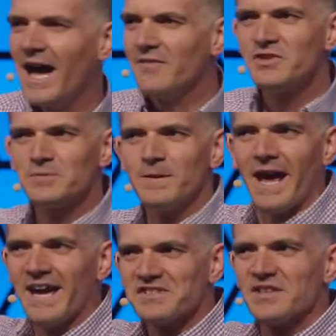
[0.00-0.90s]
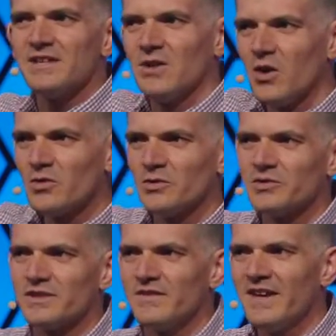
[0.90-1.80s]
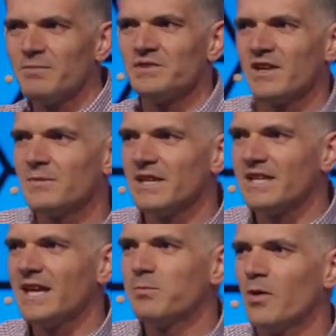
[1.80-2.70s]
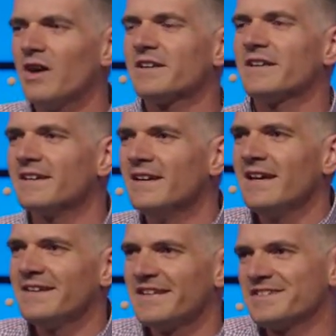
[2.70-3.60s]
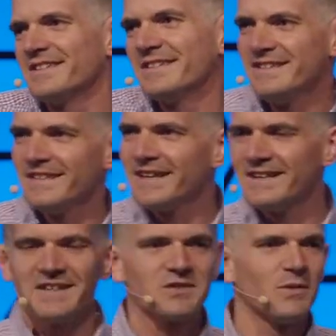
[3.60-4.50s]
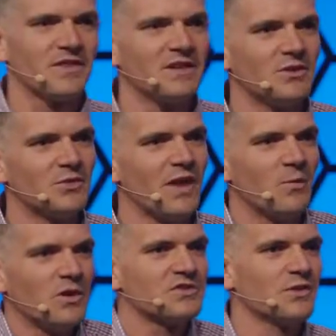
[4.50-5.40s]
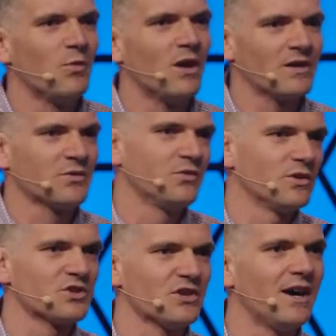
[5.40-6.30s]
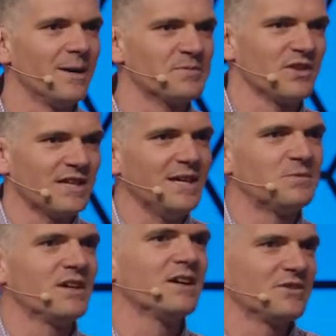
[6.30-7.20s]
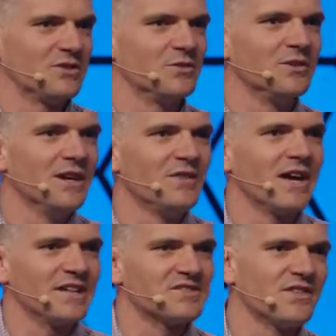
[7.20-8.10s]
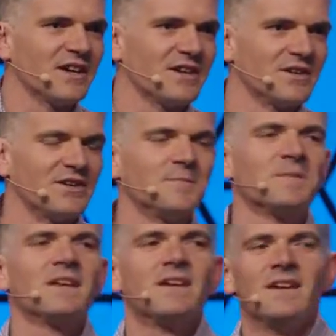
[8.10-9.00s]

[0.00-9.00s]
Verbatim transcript: I've just been asking locals and they've been telling me to keep walking. And they said, Yeah, that's what they do. They want you to walk through their shop. So they keep telling you that it's there.